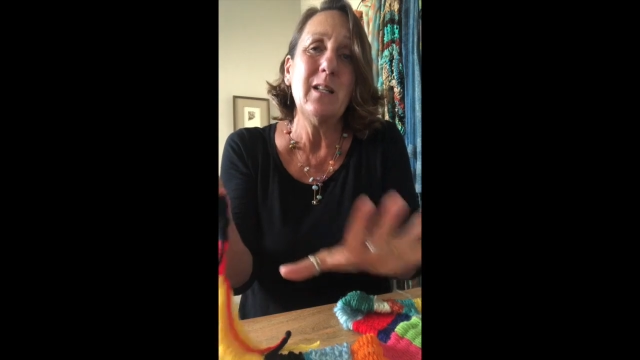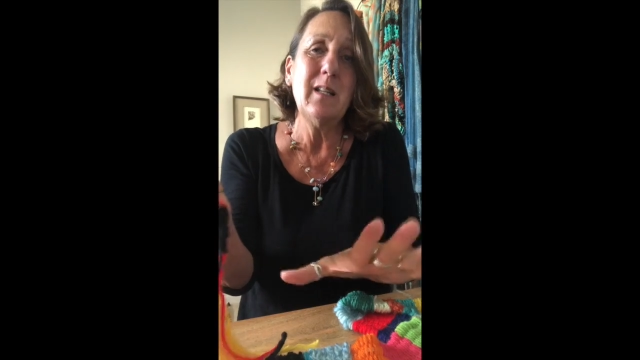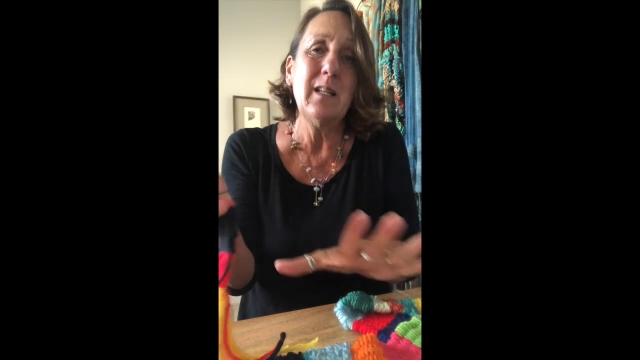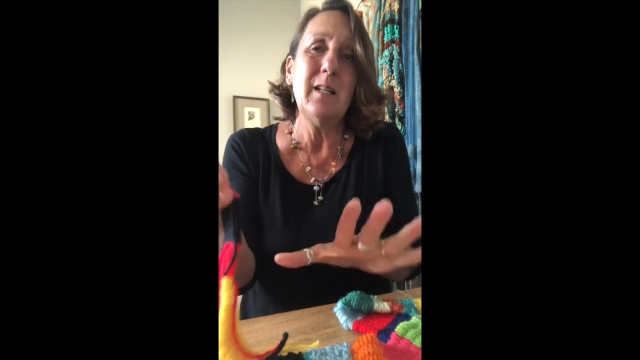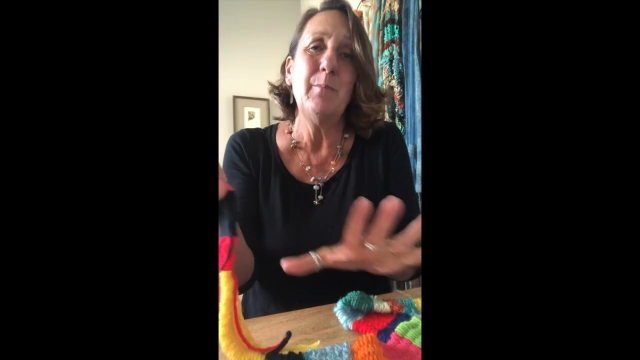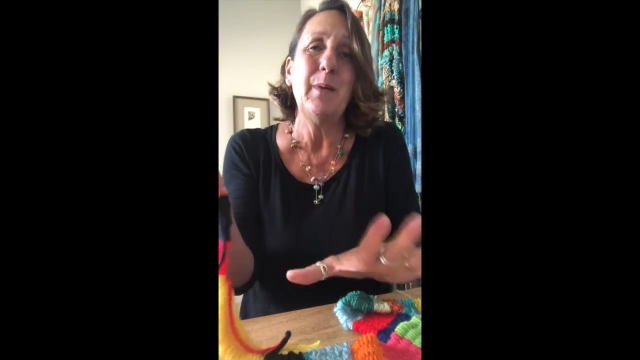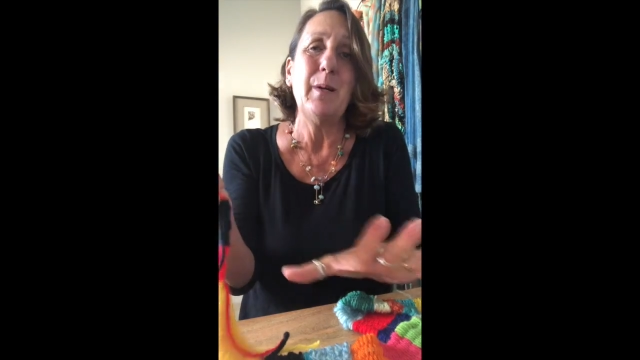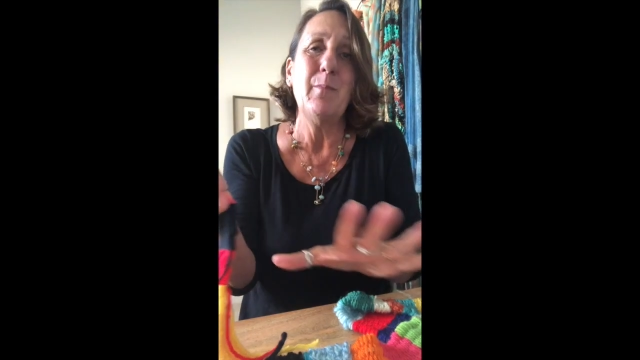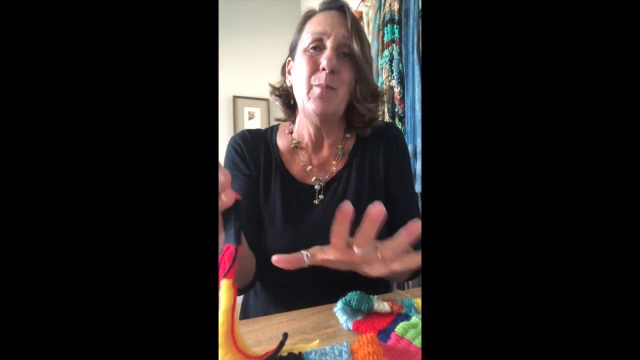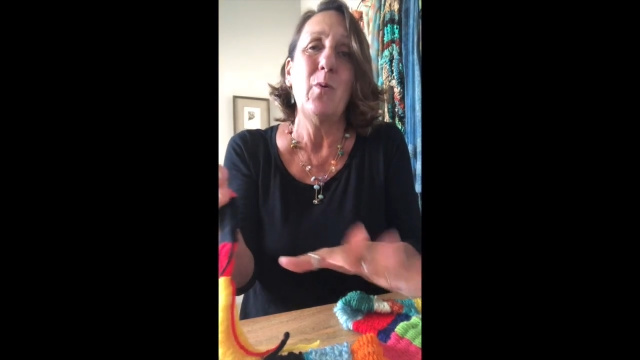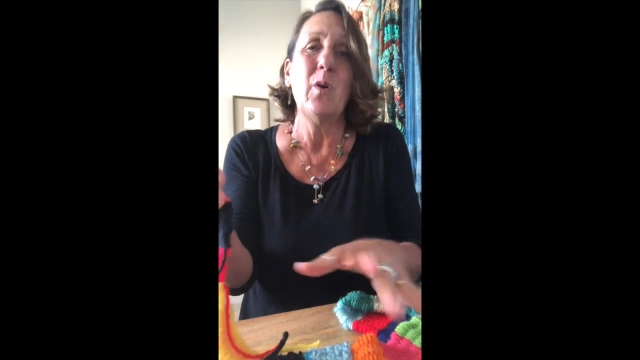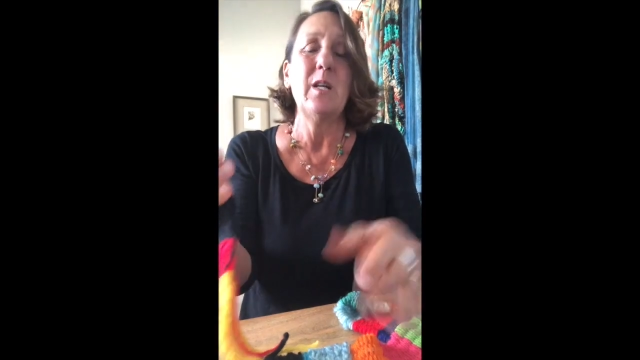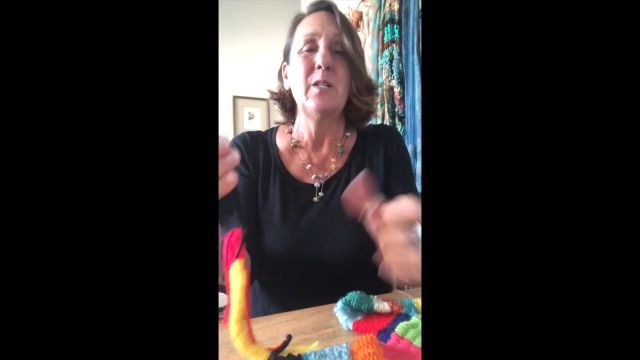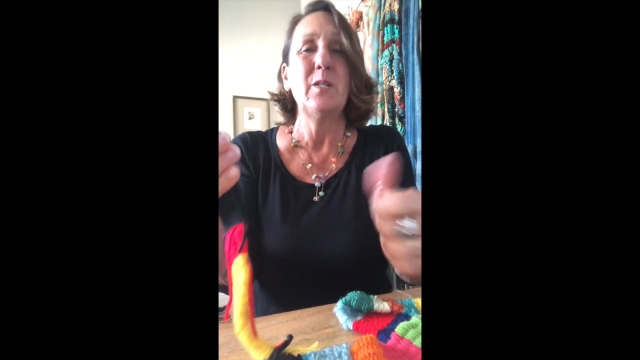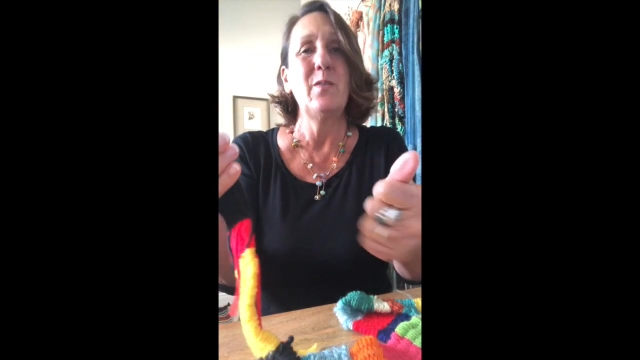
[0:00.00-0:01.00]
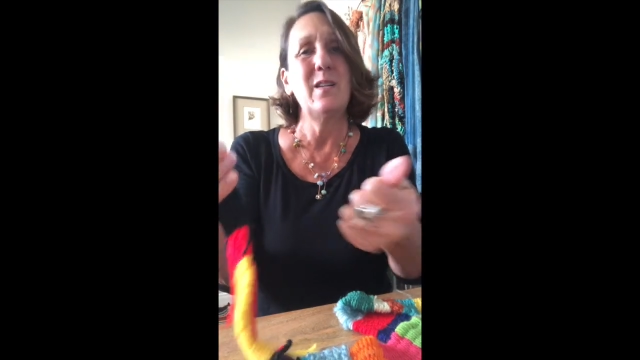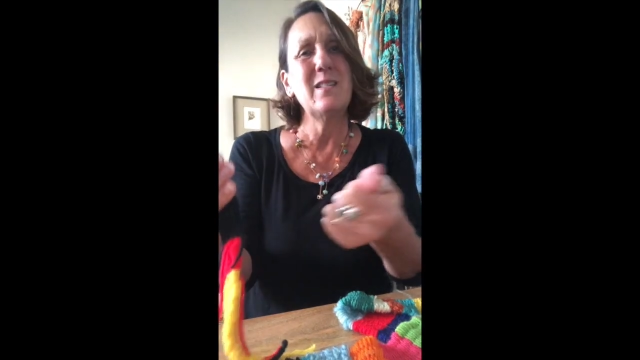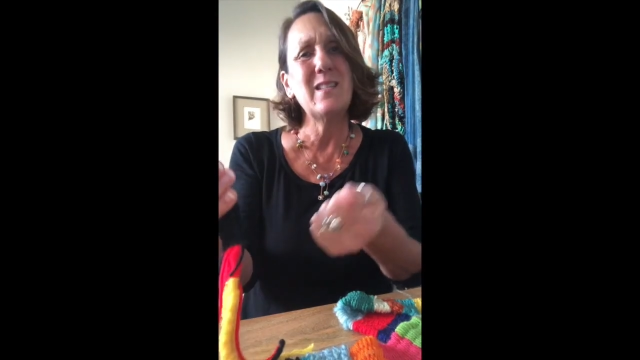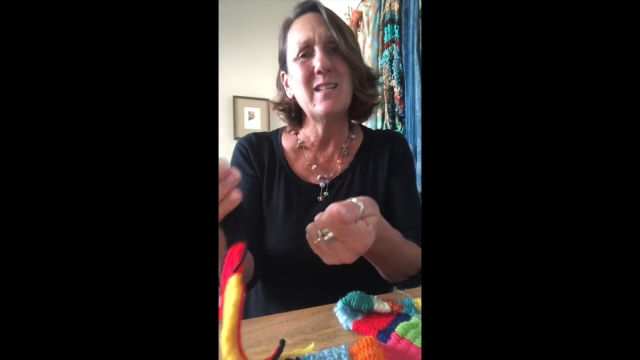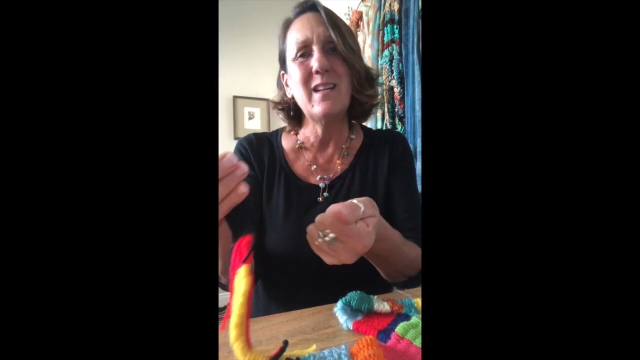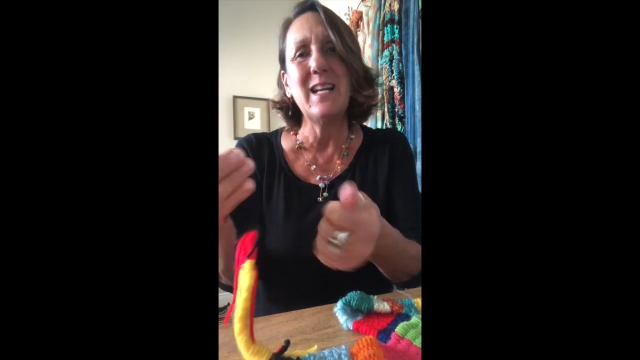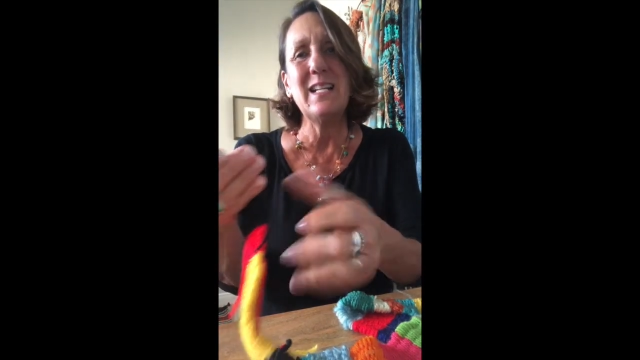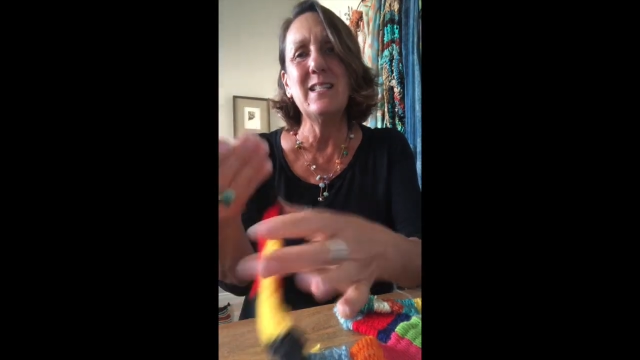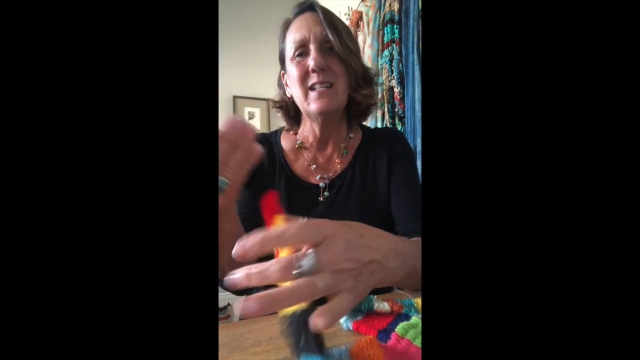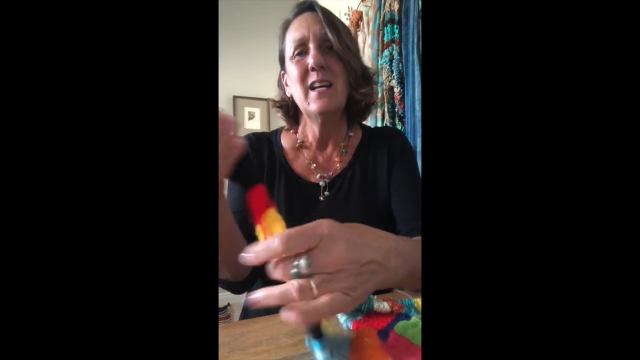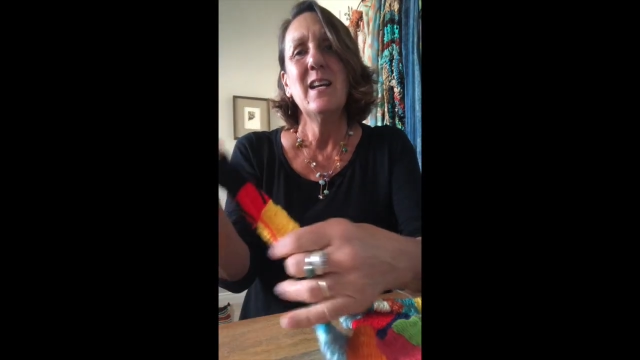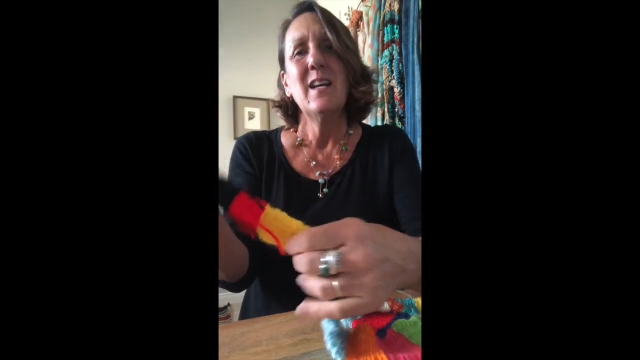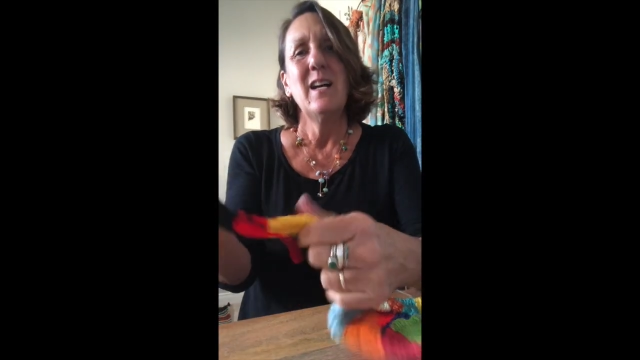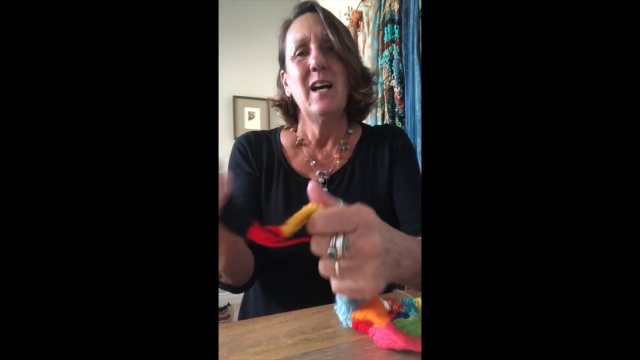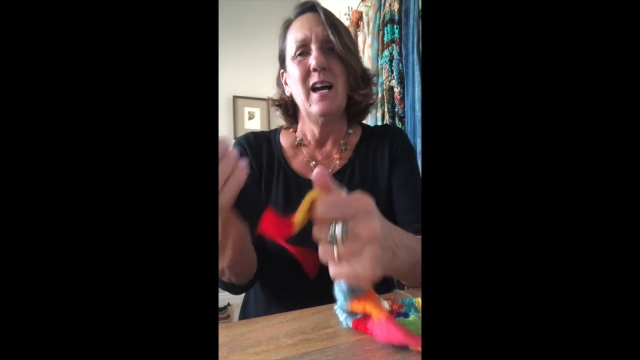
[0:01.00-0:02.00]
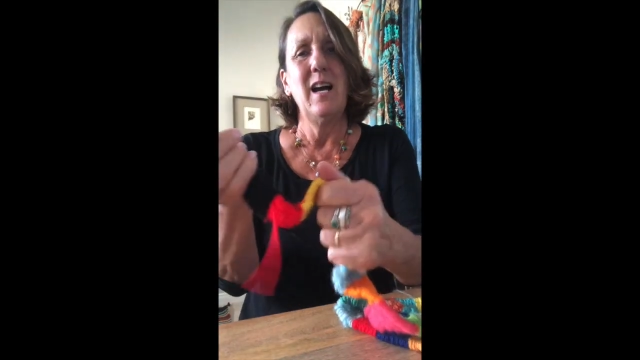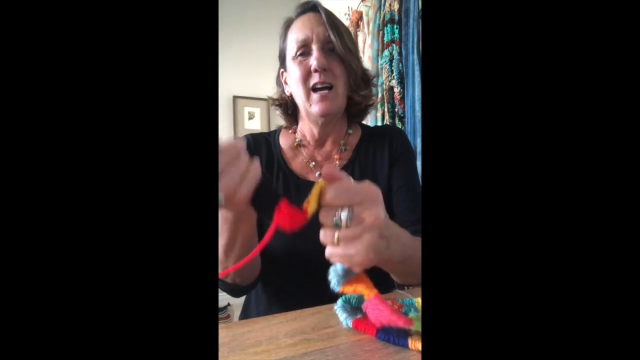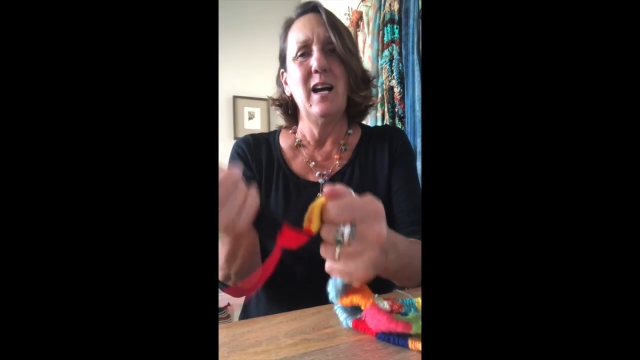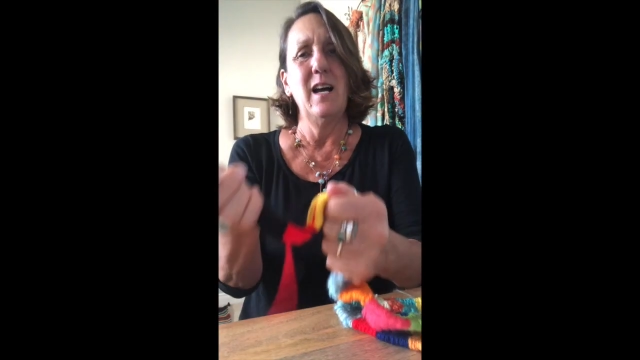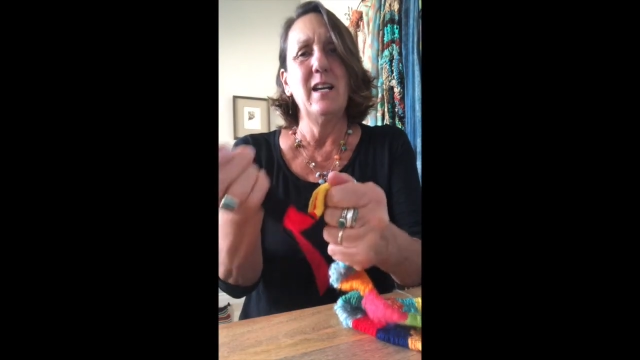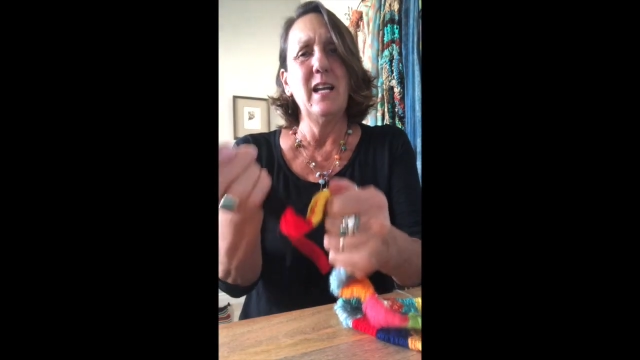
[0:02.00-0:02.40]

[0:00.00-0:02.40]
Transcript: it a little bit more so that it's a